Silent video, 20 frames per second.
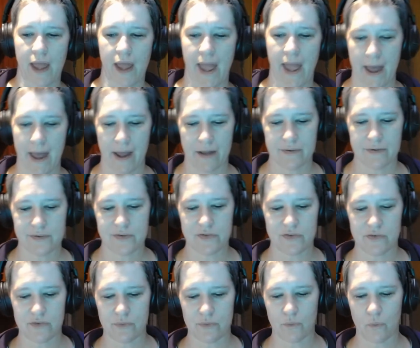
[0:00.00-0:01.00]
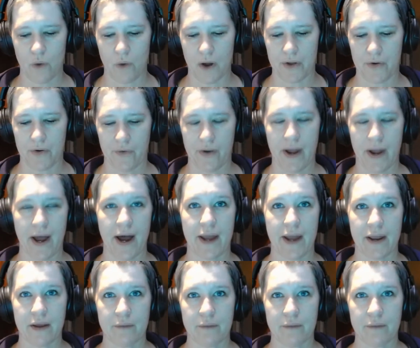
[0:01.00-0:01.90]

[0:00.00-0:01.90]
And while you're at it,